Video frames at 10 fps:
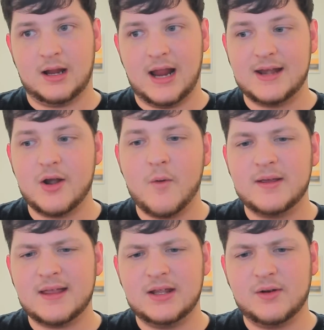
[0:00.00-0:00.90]
And
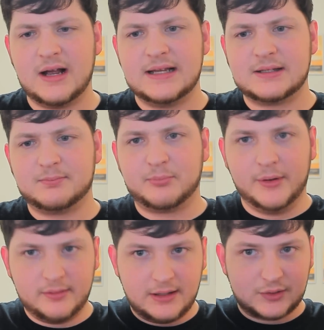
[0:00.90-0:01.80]
knowing that you guys
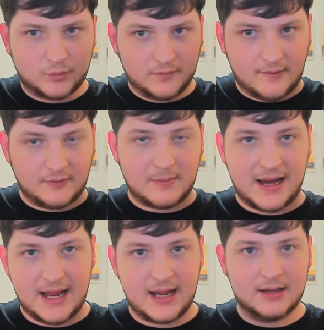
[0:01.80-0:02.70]
put this roof over my
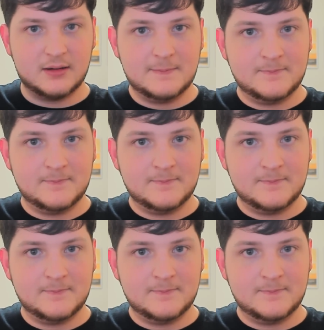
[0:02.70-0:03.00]
head